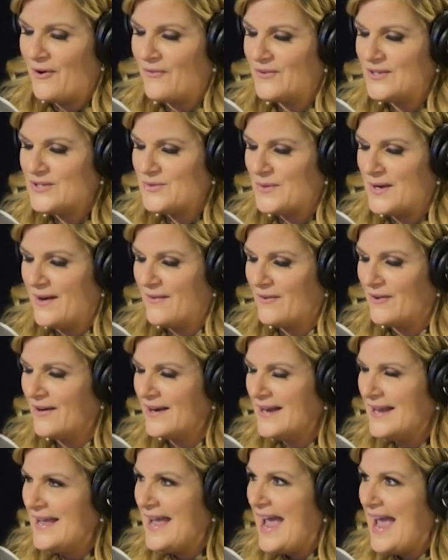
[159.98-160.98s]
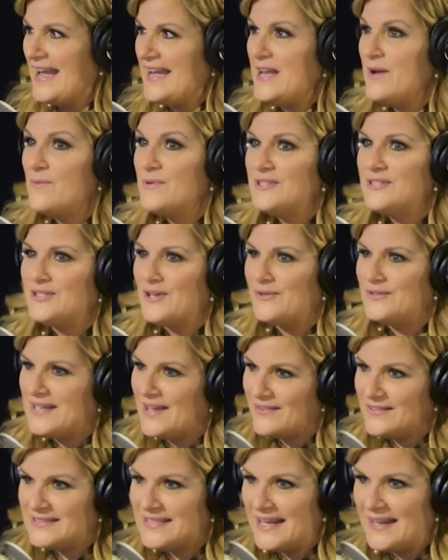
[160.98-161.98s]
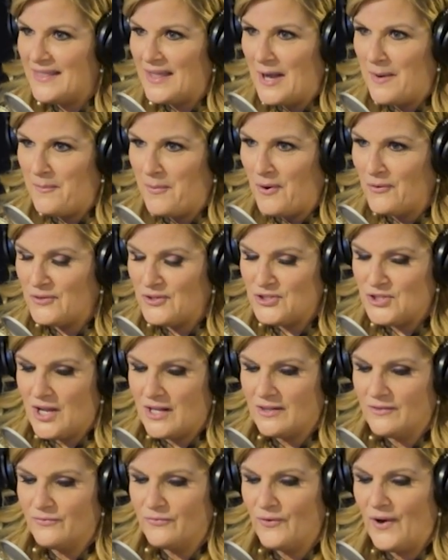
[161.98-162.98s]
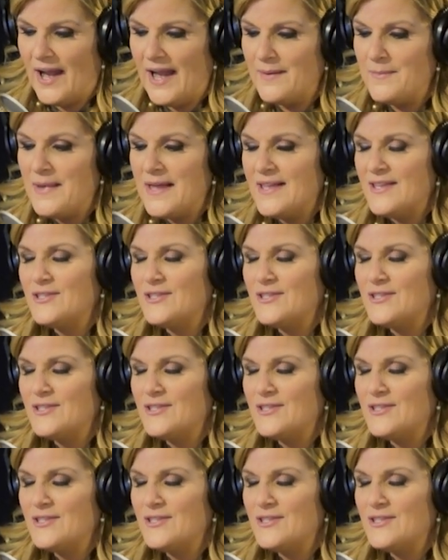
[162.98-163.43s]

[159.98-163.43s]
perfect or whatever. And he was so devastated that I broke the chocolate frame.